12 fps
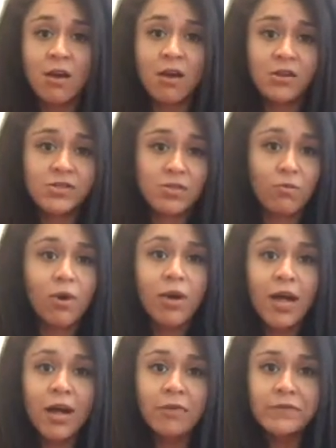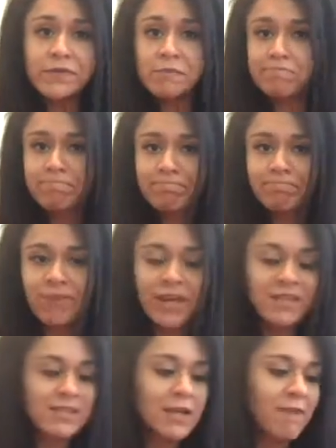hurts your workouts and
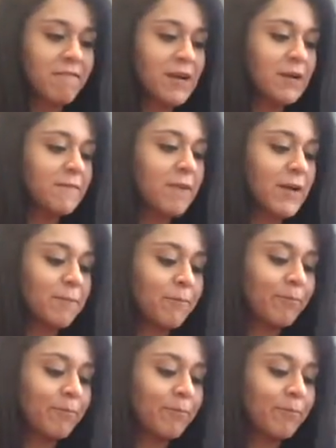it's not very fun.